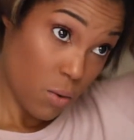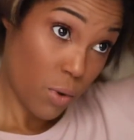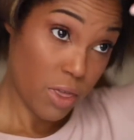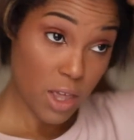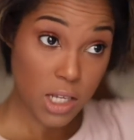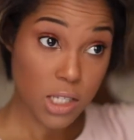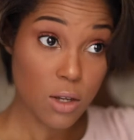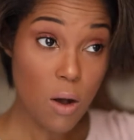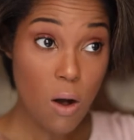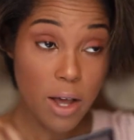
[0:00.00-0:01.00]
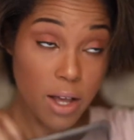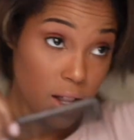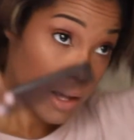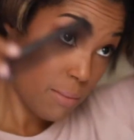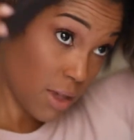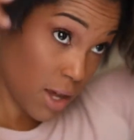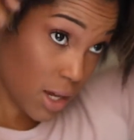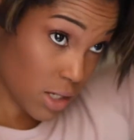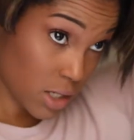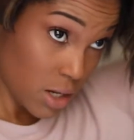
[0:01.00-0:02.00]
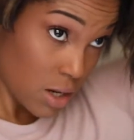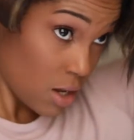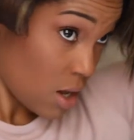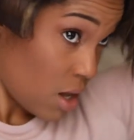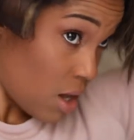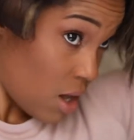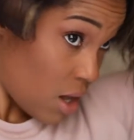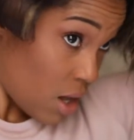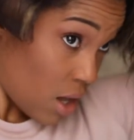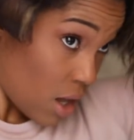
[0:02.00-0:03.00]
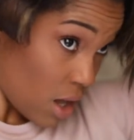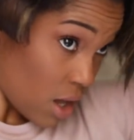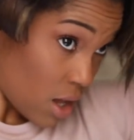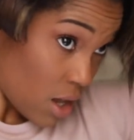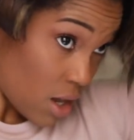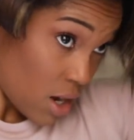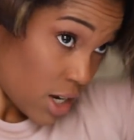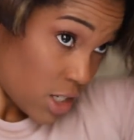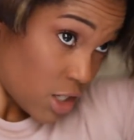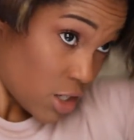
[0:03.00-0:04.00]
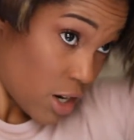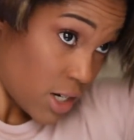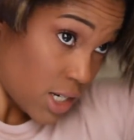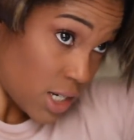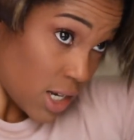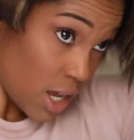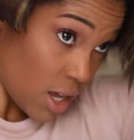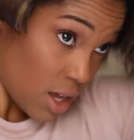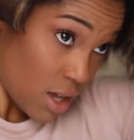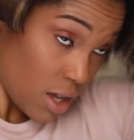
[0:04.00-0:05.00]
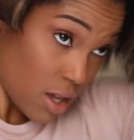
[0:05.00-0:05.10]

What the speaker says: with this. So I'll unclip this and I start to take